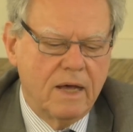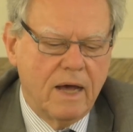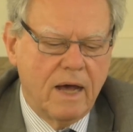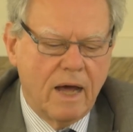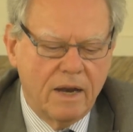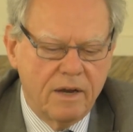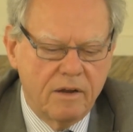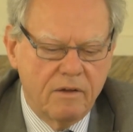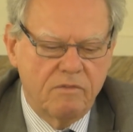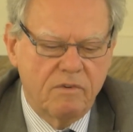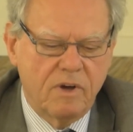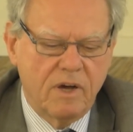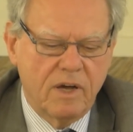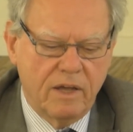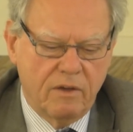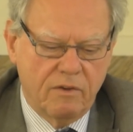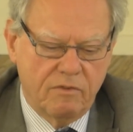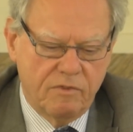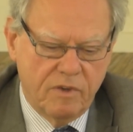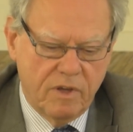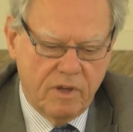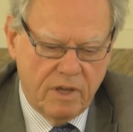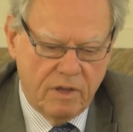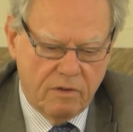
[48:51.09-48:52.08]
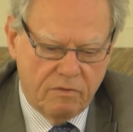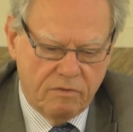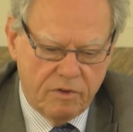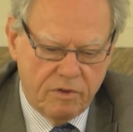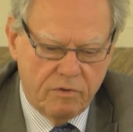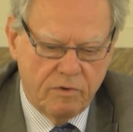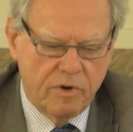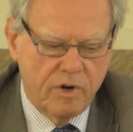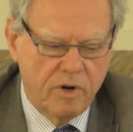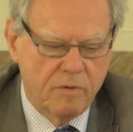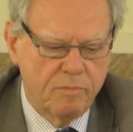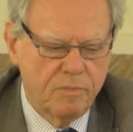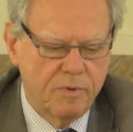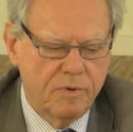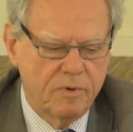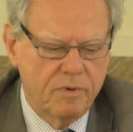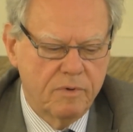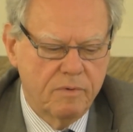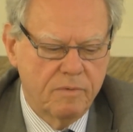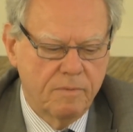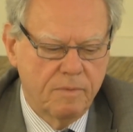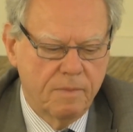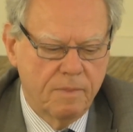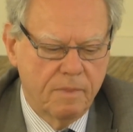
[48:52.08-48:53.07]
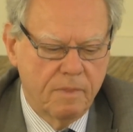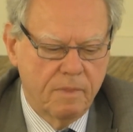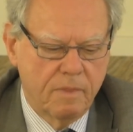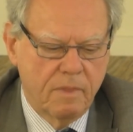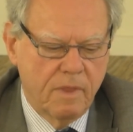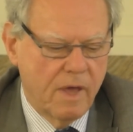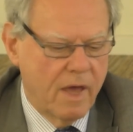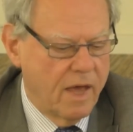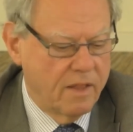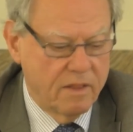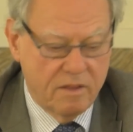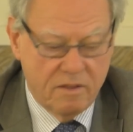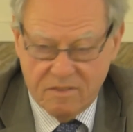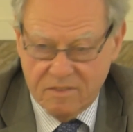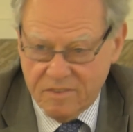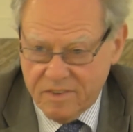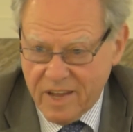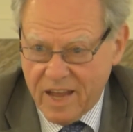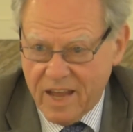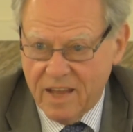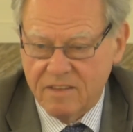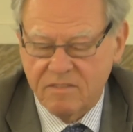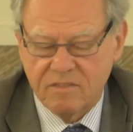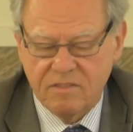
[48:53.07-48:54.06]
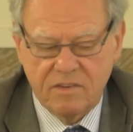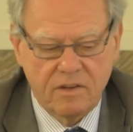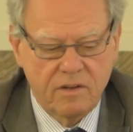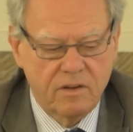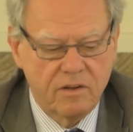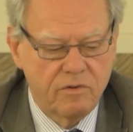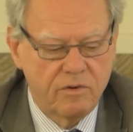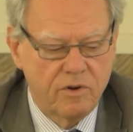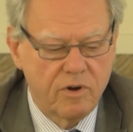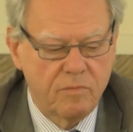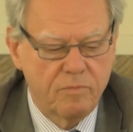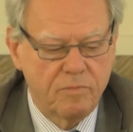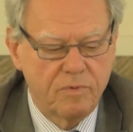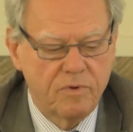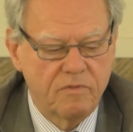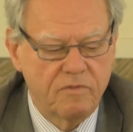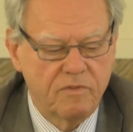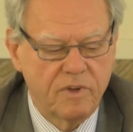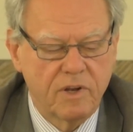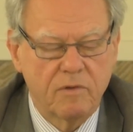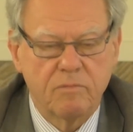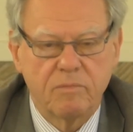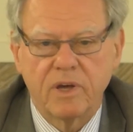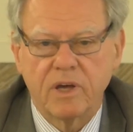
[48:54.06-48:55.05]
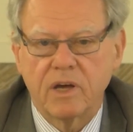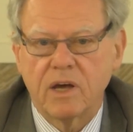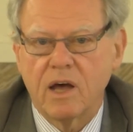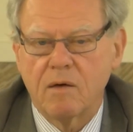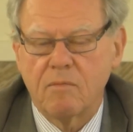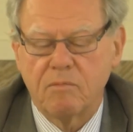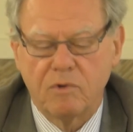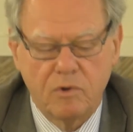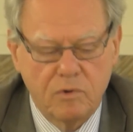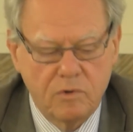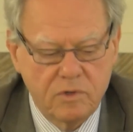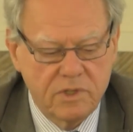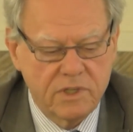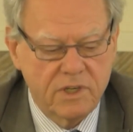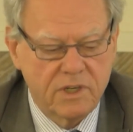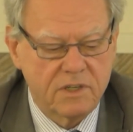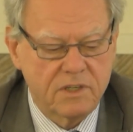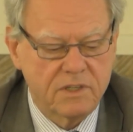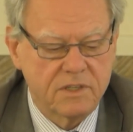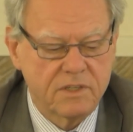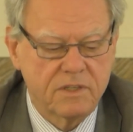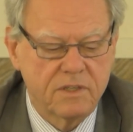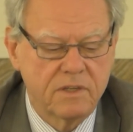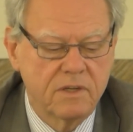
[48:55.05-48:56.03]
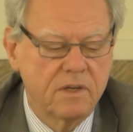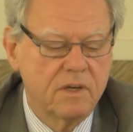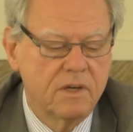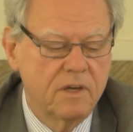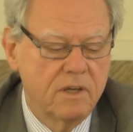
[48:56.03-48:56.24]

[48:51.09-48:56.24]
if Europe and the states in Europe will become losers,